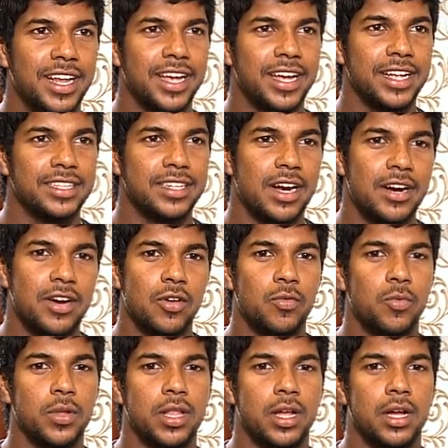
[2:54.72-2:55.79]
like it started
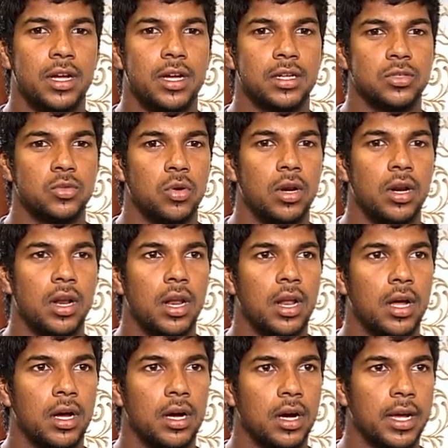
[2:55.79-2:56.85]
off with
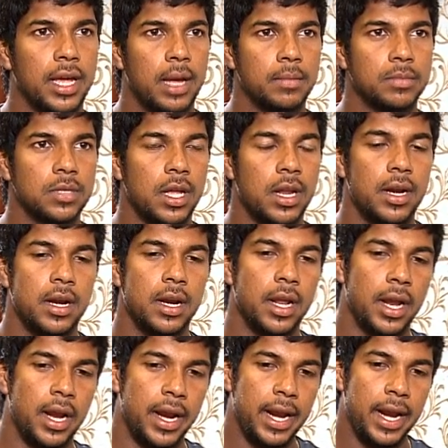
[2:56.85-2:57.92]
zonal camps and
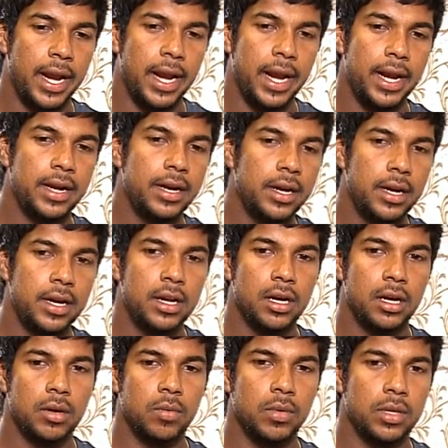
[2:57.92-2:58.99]
ended
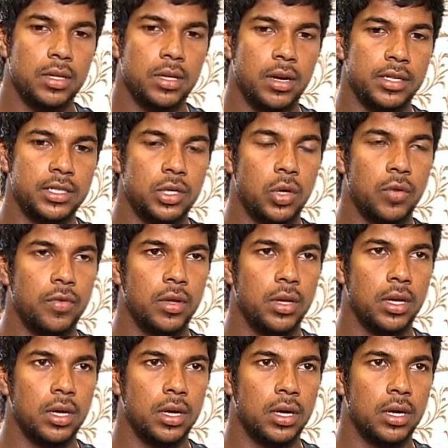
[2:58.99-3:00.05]
with the Ranji
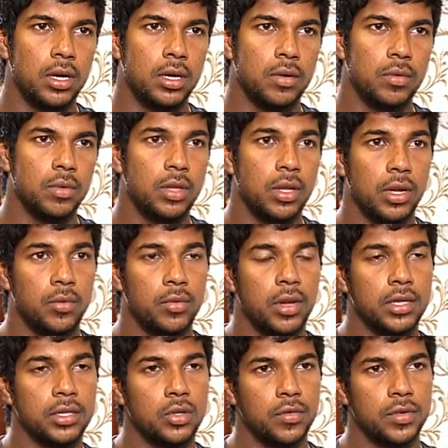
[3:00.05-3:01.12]
Trophy with the
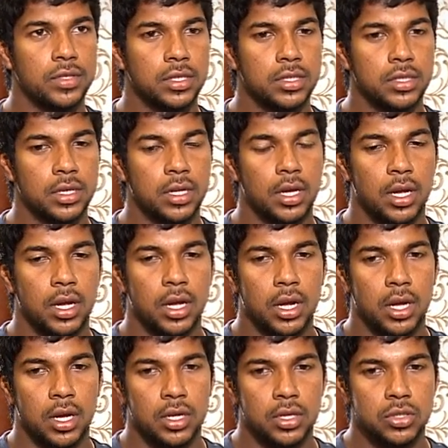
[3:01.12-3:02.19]
Ranji Trophy season.
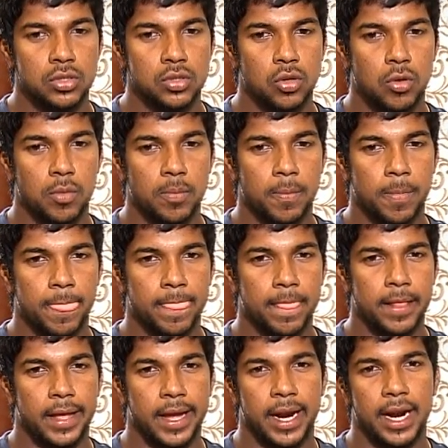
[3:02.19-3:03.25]
So
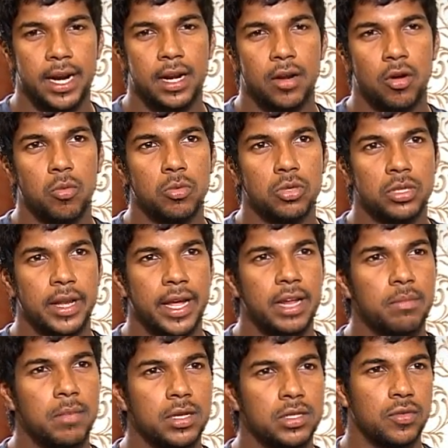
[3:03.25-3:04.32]
I had almost
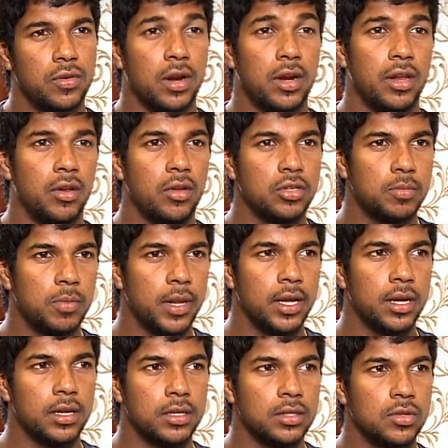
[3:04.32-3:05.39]
9 of continuous
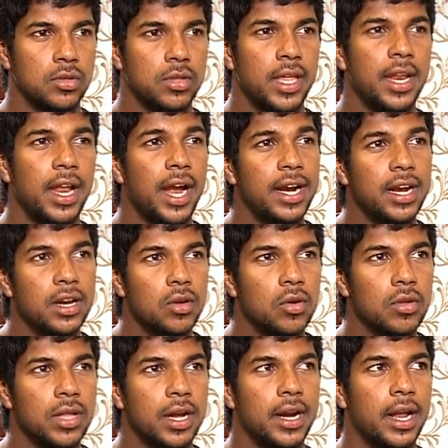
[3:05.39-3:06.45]
playing. So then I didn't
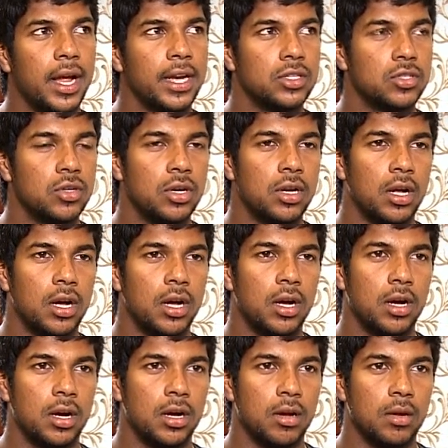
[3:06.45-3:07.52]
know that I should
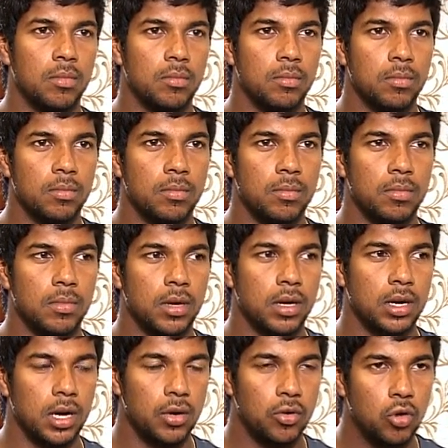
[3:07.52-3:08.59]

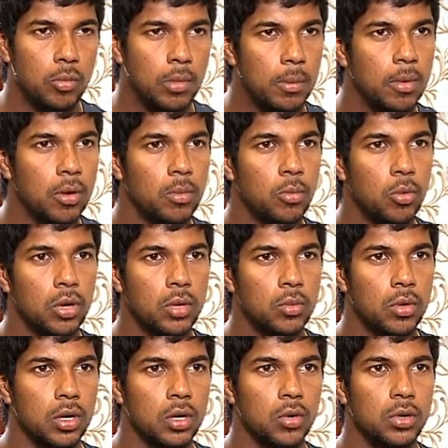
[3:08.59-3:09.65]
control my bowling
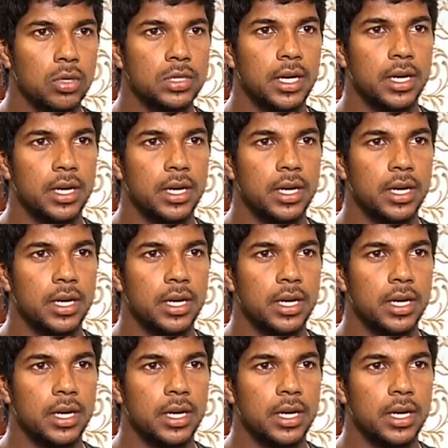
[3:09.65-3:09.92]
workloads.